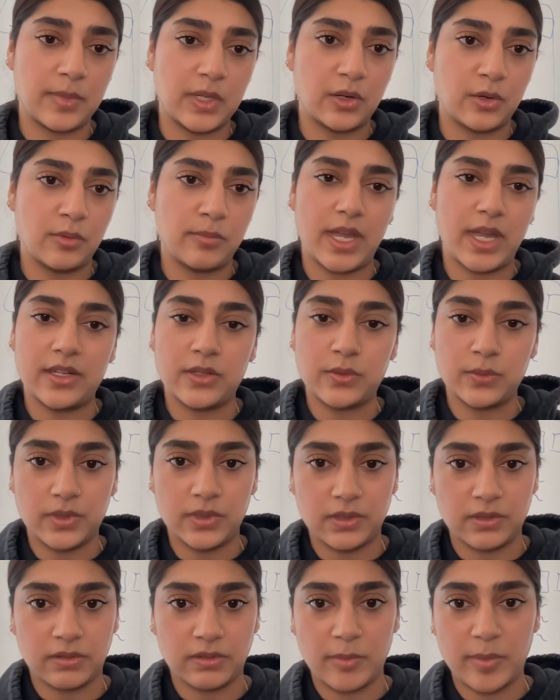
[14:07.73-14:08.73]

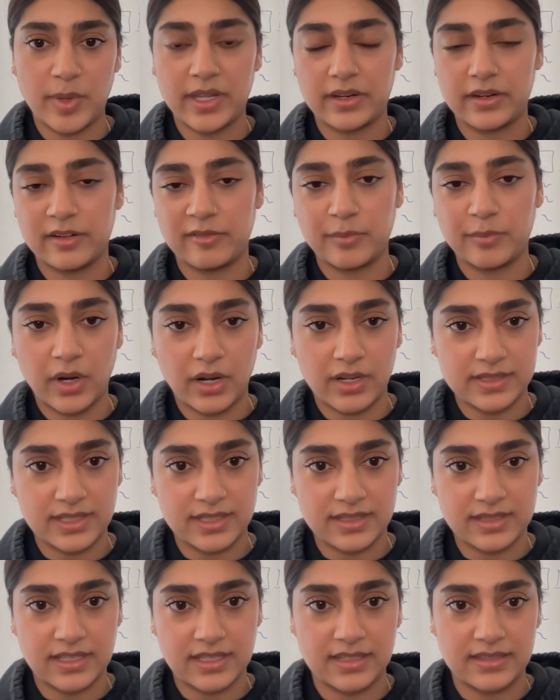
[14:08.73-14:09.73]
manual or repetitive
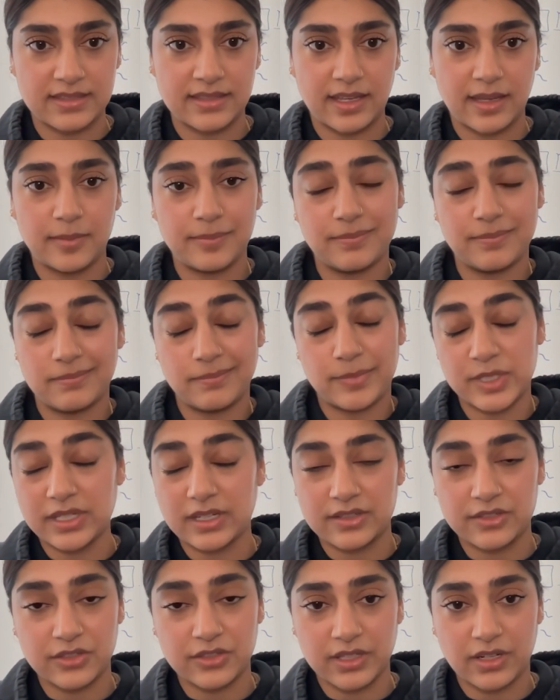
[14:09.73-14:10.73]
processes that
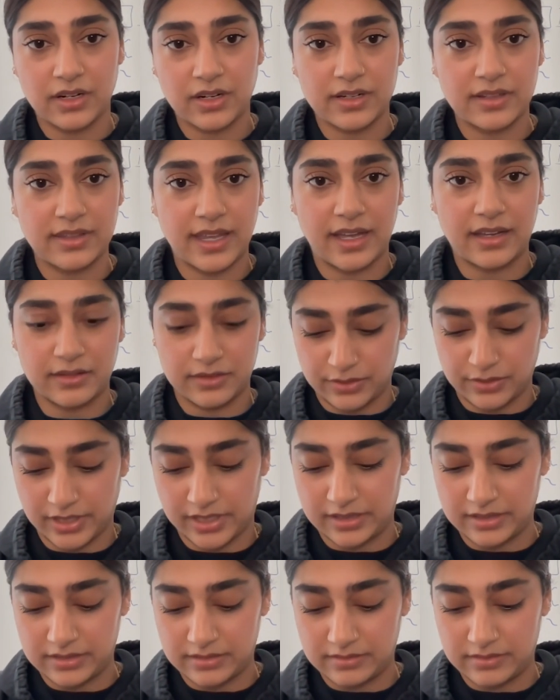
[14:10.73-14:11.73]
potentially aren't that
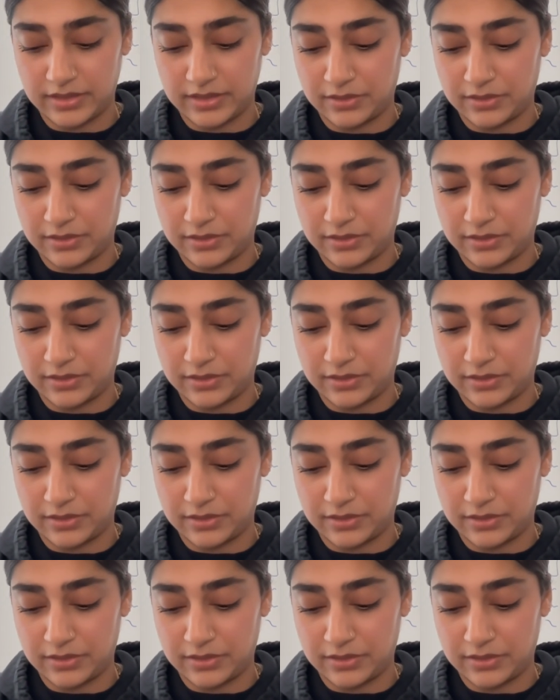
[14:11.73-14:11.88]
great,